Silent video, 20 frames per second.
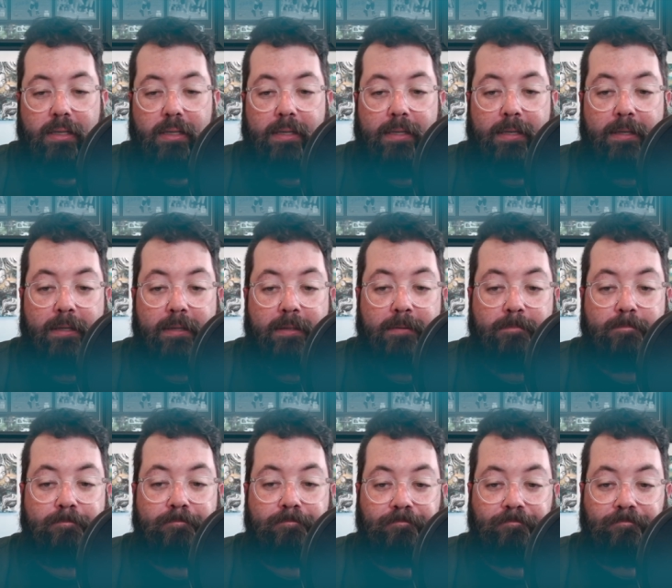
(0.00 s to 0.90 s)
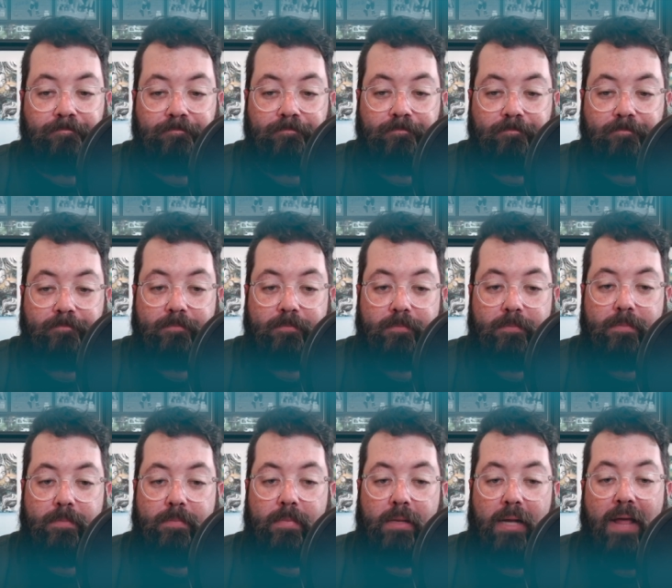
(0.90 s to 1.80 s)
Um,
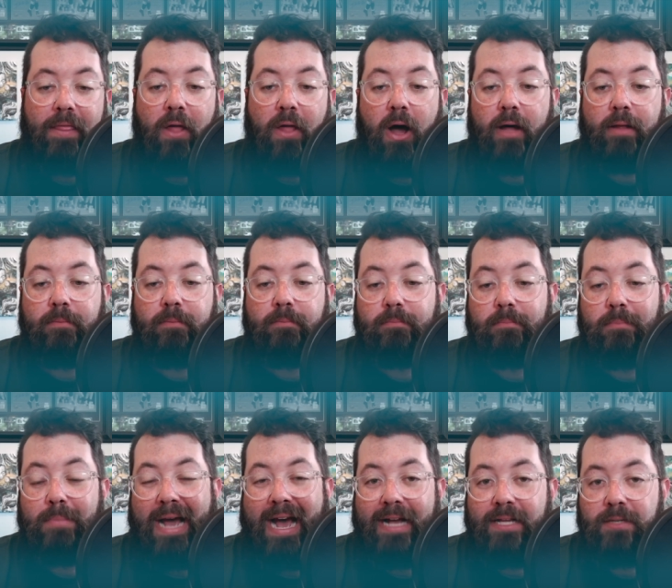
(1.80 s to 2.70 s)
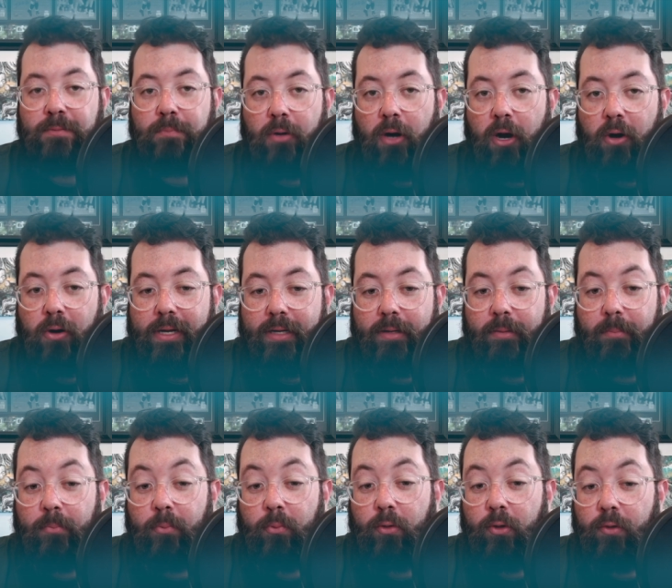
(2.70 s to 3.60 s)
I thought pass pro he
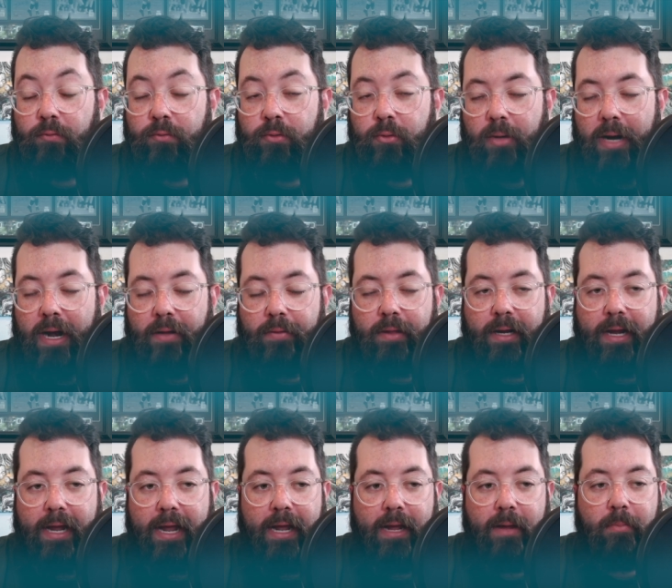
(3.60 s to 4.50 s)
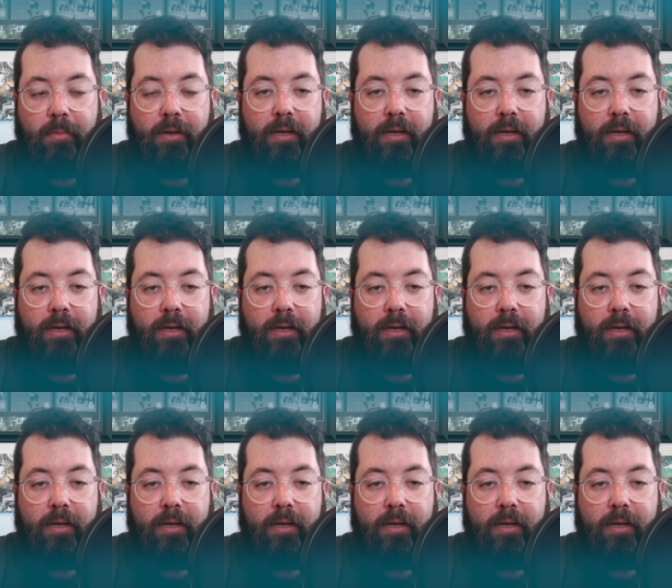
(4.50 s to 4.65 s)
improved throughout the game,